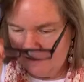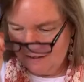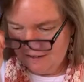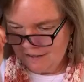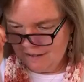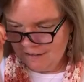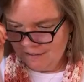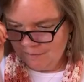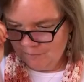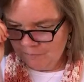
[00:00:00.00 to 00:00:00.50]

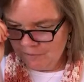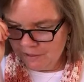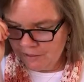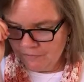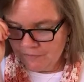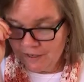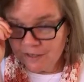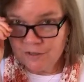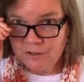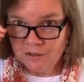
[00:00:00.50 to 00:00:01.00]
But if
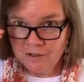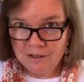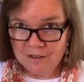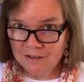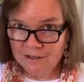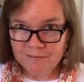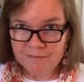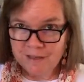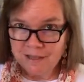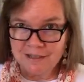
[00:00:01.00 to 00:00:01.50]
I do
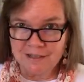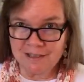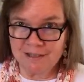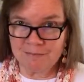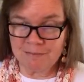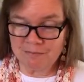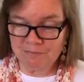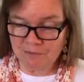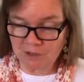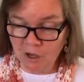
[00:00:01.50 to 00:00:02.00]
there, I'm not going to
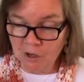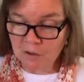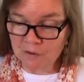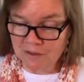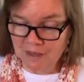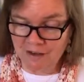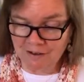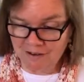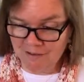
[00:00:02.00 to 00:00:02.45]
go there.